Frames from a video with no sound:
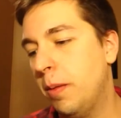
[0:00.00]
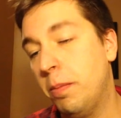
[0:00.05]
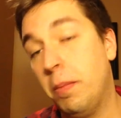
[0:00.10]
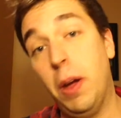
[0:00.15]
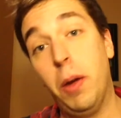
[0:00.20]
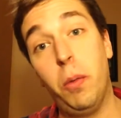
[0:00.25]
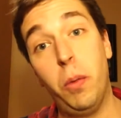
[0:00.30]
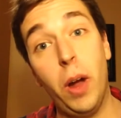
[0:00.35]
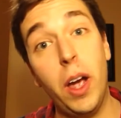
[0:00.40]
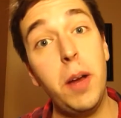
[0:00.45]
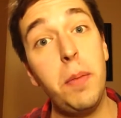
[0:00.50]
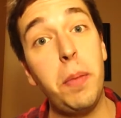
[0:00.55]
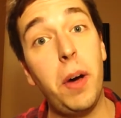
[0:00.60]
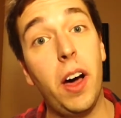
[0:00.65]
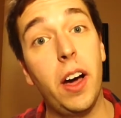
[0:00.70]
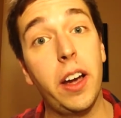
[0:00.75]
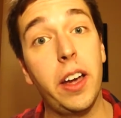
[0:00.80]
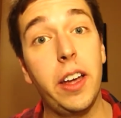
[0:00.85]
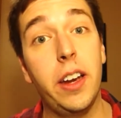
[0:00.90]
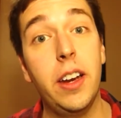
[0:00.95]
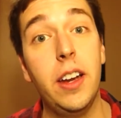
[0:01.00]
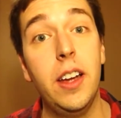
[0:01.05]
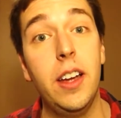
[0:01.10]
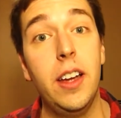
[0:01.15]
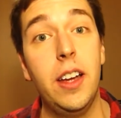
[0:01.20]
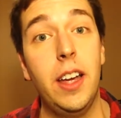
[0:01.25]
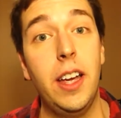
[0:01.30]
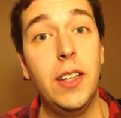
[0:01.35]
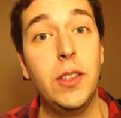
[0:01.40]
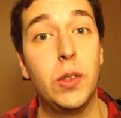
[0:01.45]
My right pocket
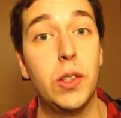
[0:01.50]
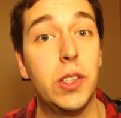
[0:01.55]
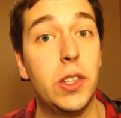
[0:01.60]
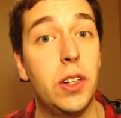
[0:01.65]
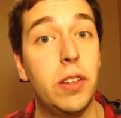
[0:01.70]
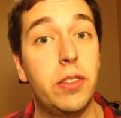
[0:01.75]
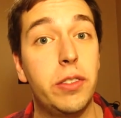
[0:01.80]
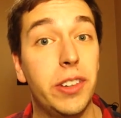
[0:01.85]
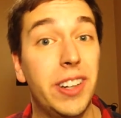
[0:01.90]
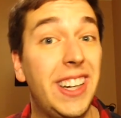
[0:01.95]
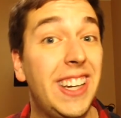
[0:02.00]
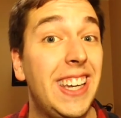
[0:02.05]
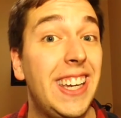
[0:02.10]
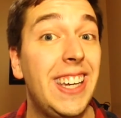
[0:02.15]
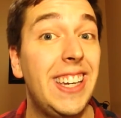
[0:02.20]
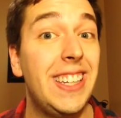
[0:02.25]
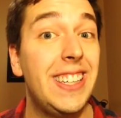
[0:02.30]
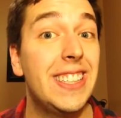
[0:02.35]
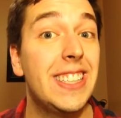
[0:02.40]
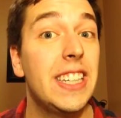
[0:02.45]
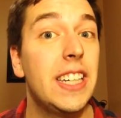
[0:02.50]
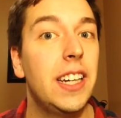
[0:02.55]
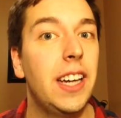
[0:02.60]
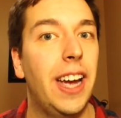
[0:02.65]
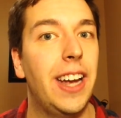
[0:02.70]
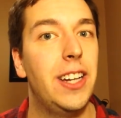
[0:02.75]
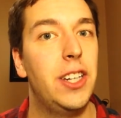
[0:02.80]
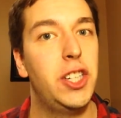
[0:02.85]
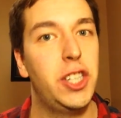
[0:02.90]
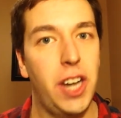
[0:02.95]
is reserved for keys
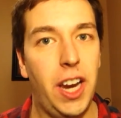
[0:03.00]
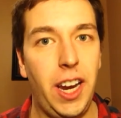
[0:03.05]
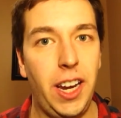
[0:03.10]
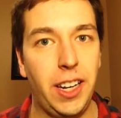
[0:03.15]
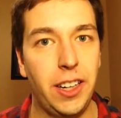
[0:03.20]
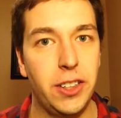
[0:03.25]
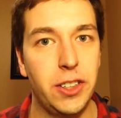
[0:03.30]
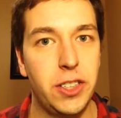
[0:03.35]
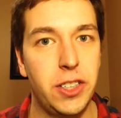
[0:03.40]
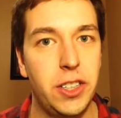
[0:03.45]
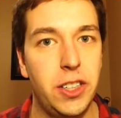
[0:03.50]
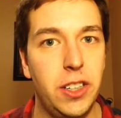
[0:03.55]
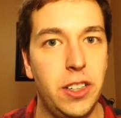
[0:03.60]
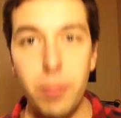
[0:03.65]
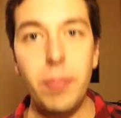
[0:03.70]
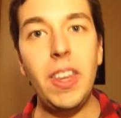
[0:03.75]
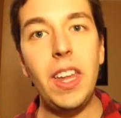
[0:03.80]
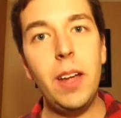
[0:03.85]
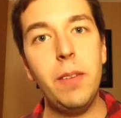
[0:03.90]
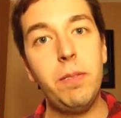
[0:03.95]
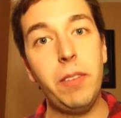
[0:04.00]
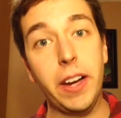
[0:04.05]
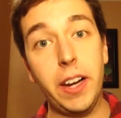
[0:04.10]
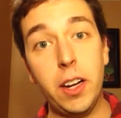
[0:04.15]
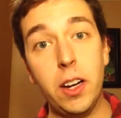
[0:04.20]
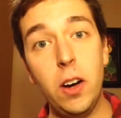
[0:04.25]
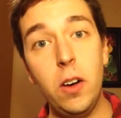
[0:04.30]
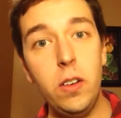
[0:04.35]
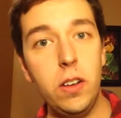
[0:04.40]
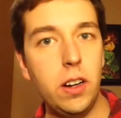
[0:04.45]
and change. My
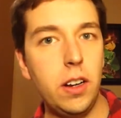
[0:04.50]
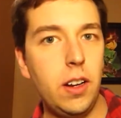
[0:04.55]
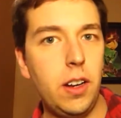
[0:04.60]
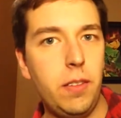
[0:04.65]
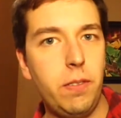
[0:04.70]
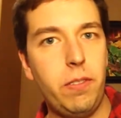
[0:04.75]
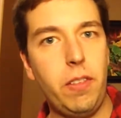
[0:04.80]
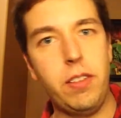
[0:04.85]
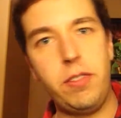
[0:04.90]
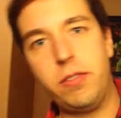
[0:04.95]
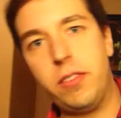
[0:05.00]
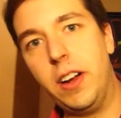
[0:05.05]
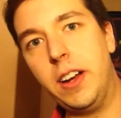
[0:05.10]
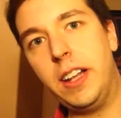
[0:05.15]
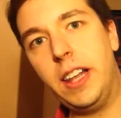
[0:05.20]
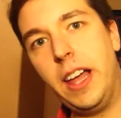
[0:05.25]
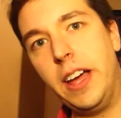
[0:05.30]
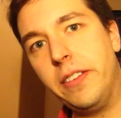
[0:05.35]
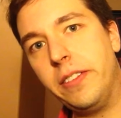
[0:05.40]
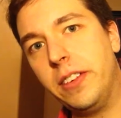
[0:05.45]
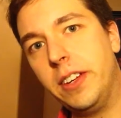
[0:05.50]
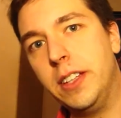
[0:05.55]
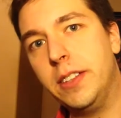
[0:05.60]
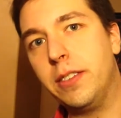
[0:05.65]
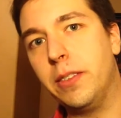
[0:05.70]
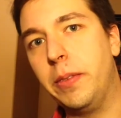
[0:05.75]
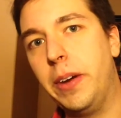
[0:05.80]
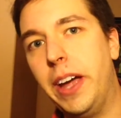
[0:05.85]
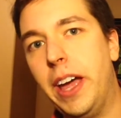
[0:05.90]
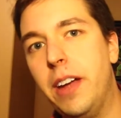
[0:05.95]
coat, my front left, is
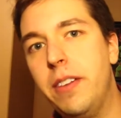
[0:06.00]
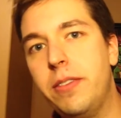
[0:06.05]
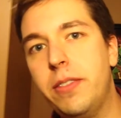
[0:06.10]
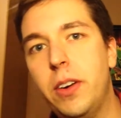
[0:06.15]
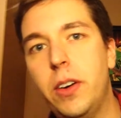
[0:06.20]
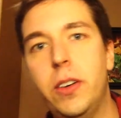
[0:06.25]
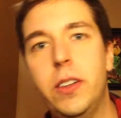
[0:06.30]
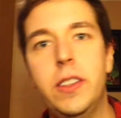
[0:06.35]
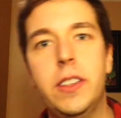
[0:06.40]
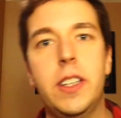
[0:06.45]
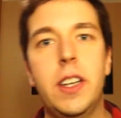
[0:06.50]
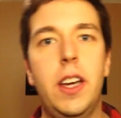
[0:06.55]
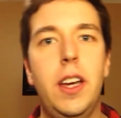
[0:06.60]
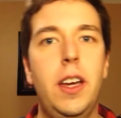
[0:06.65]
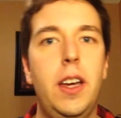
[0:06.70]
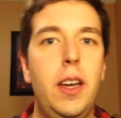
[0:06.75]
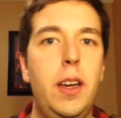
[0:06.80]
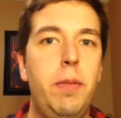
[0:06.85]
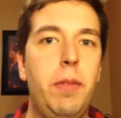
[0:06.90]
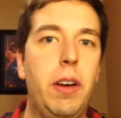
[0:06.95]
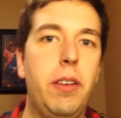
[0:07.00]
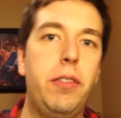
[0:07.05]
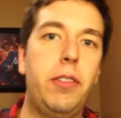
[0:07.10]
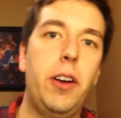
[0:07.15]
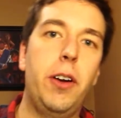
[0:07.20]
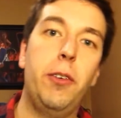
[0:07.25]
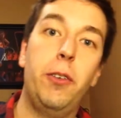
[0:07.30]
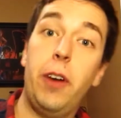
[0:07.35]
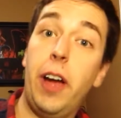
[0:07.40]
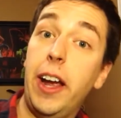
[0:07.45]
for my headphones. My
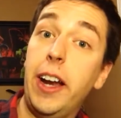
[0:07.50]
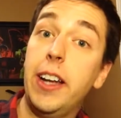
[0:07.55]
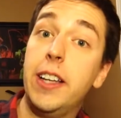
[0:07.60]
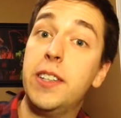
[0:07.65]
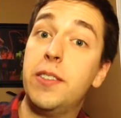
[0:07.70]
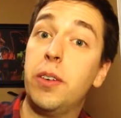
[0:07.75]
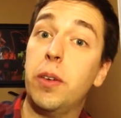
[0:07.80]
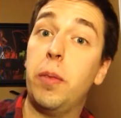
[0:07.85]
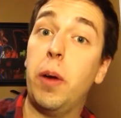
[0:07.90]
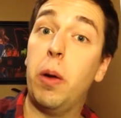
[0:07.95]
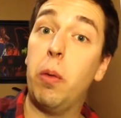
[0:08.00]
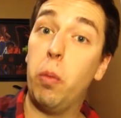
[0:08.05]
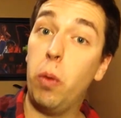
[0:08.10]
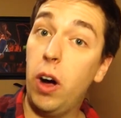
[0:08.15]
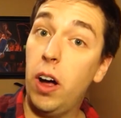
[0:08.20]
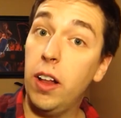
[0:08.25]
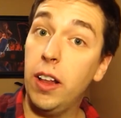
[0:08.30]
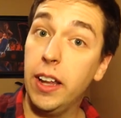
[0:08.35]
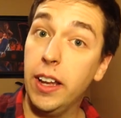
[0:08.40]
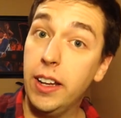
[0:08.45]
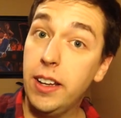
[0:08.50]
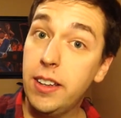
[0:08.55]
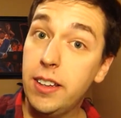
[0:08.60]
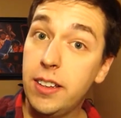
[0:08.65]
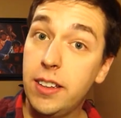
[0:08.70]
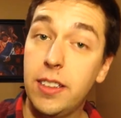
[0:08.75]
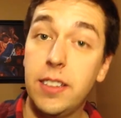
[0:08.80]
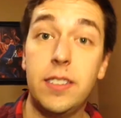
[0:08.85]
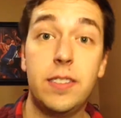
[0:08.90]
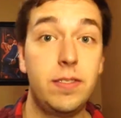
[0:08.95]
front right is for my wallet
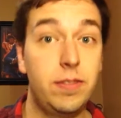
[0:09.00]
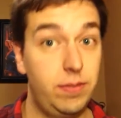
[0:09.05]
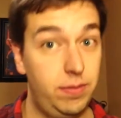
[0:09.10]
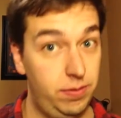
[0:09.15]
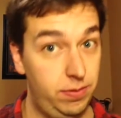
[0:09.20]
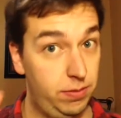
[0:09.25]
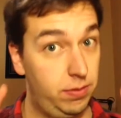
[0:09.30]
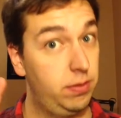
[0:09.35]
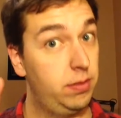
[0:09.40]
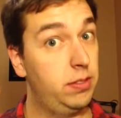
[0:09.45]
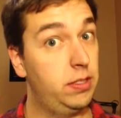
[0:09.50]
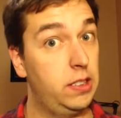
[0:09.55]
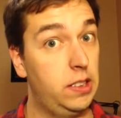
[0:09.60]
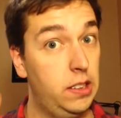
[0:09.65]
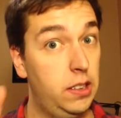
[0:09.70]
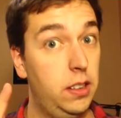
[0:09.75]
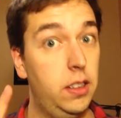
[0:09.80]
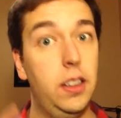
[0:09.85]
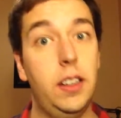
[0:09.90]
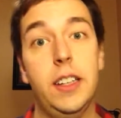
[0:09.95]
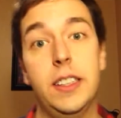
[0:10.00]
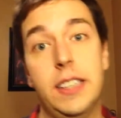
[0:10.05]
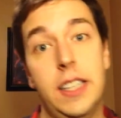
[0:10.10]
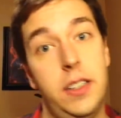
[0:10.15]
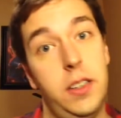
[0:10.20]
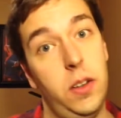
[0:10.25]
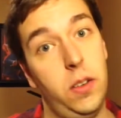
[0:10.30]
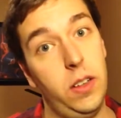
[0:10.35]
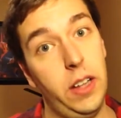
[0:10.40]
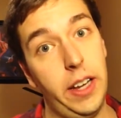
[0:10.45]
because I
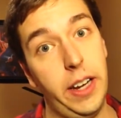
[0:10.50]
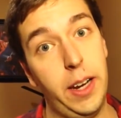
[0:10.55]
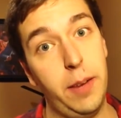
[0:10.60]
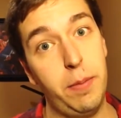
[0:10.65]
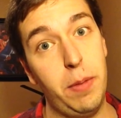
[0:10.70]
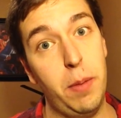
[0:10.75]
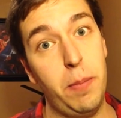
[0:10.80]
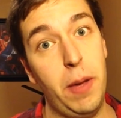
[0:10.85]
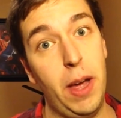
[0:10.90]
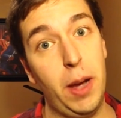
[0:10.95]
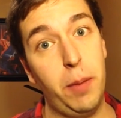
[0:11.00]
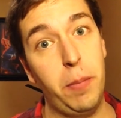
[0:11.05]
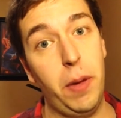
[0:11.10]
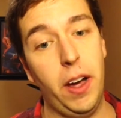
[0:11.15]
don't like it in my back